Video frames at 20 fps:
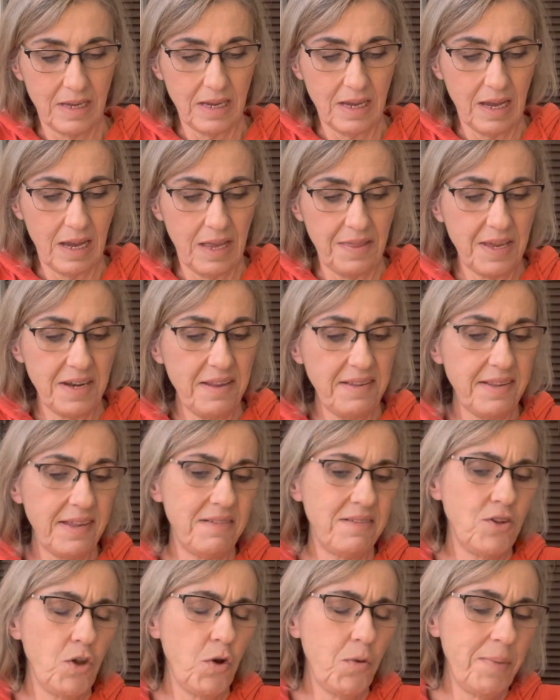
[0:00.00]
then he says
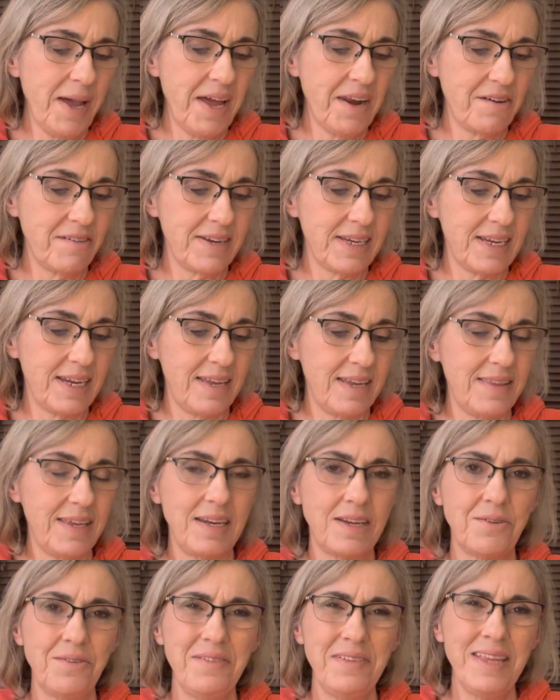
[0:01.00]
no battery, and then he
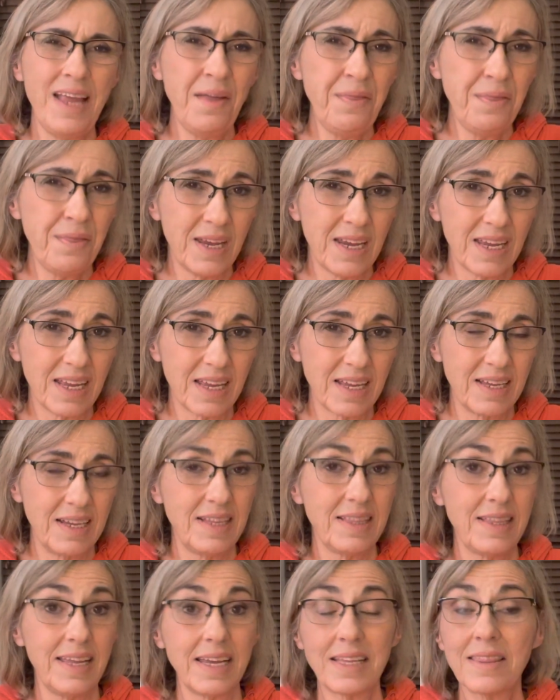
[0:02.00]
goes nothing.
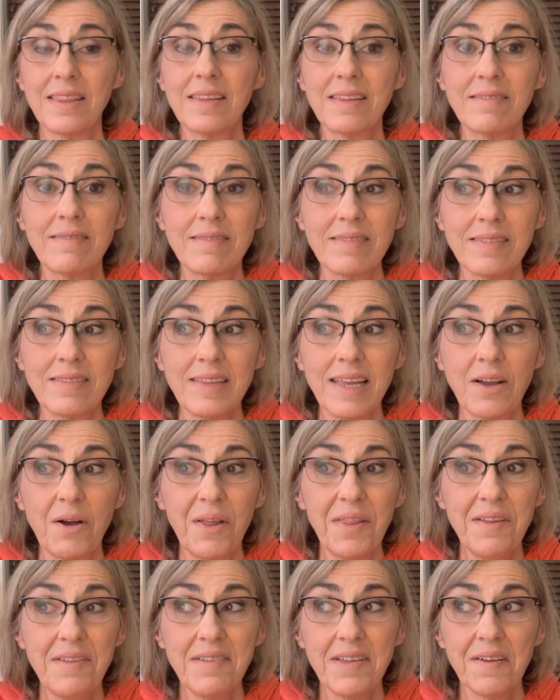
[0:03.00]
Like all
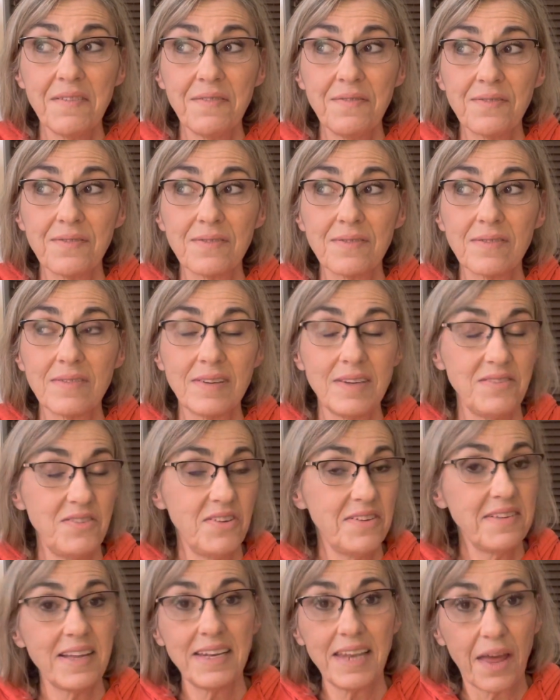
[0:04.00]
the stuff he
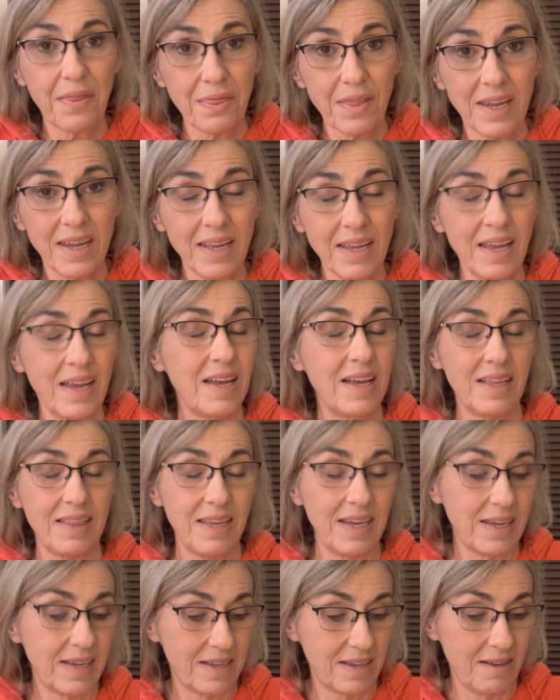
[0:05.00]
just said, nothing.
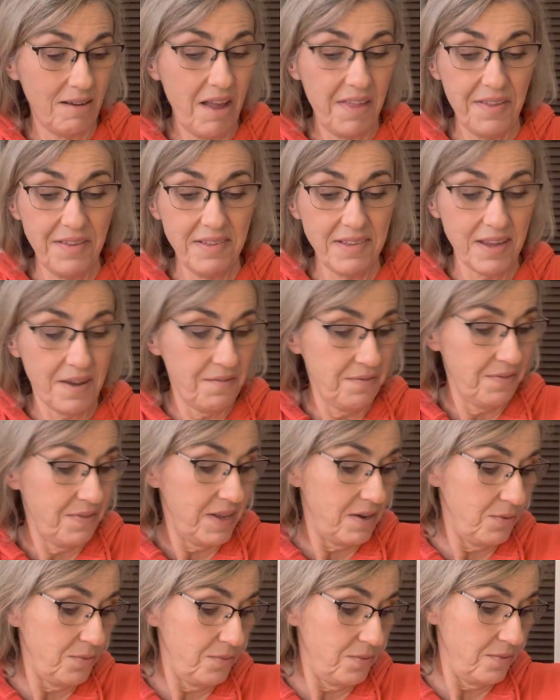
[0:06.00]
Like all the stuff
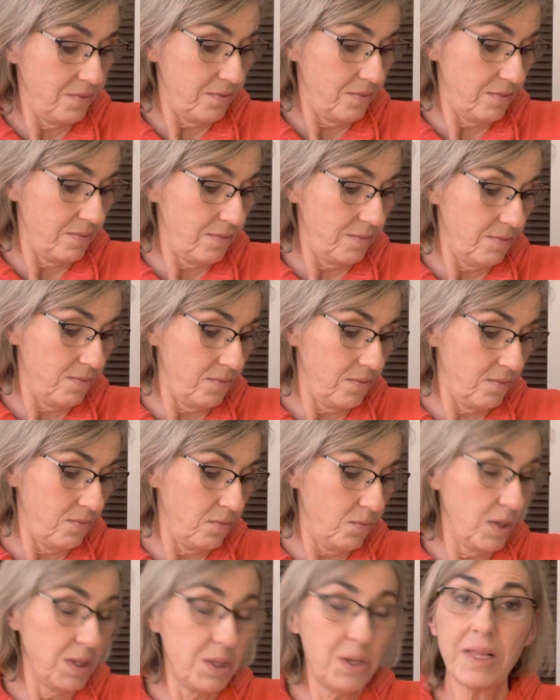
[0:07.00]
that
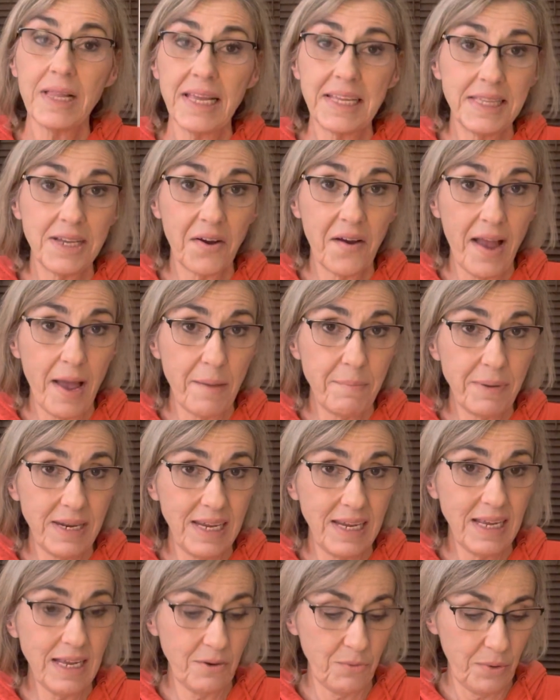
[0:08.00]
will look like they're
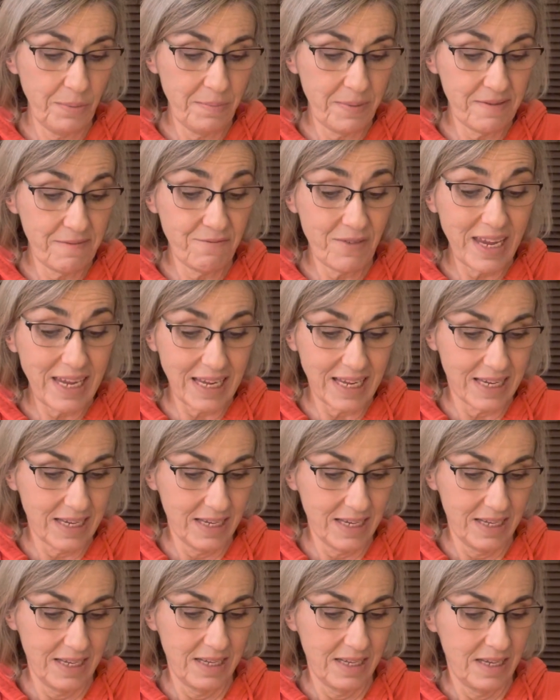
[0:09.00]
happening will be fake.
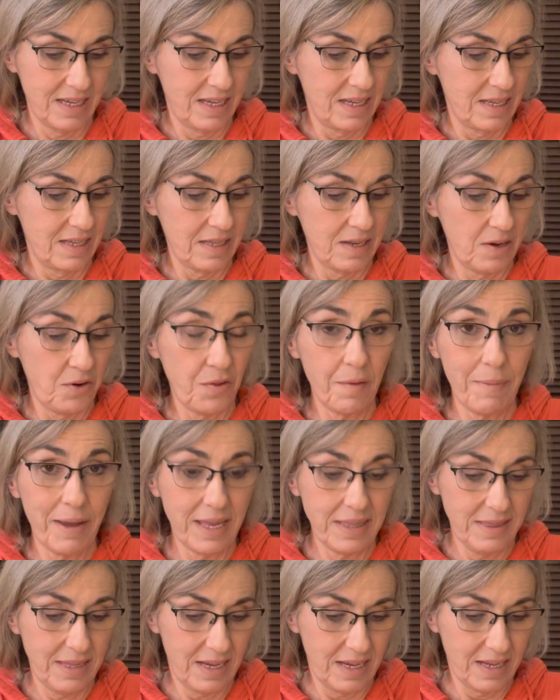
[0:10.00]
You know, the
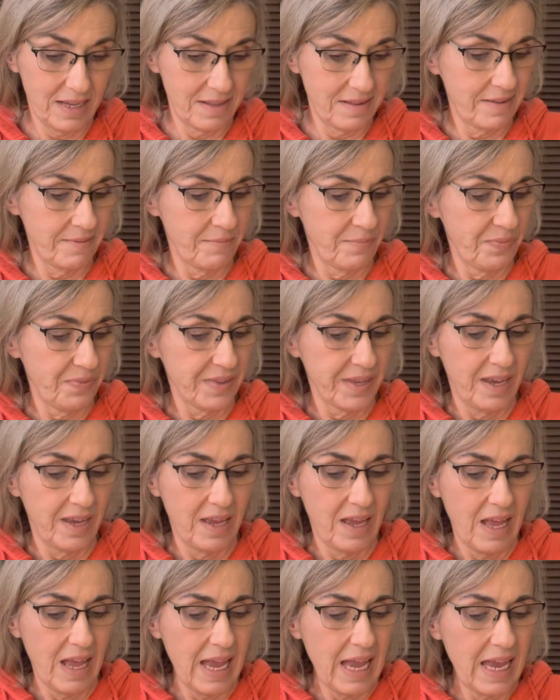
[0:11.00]
bad things.
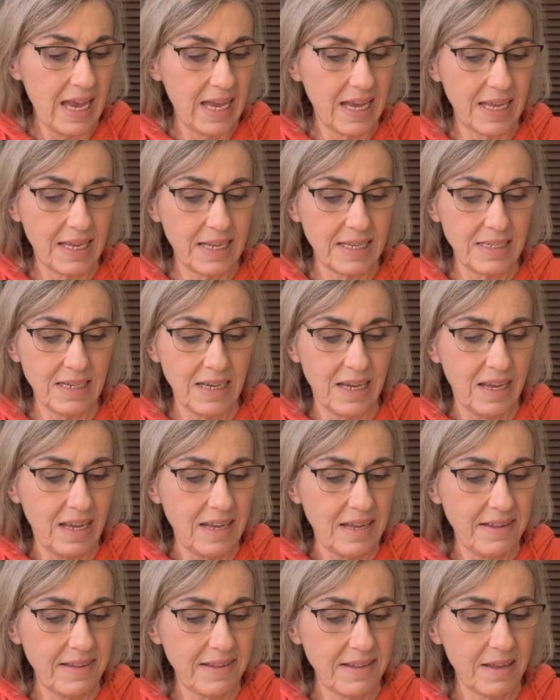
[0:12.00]
And
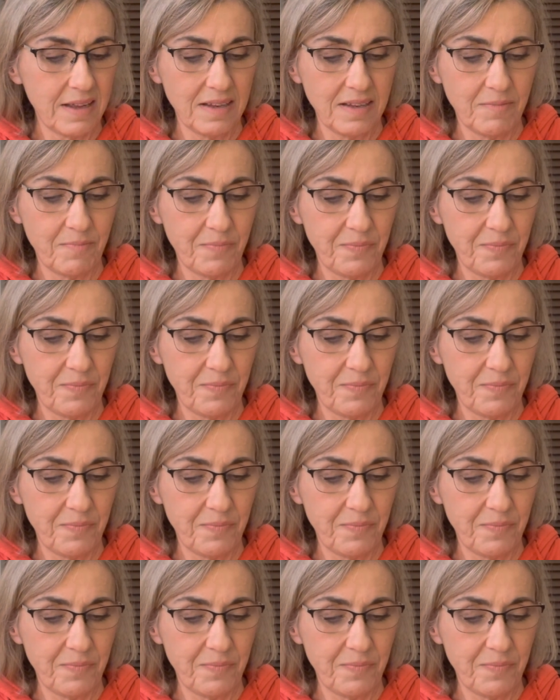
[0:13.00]
he said,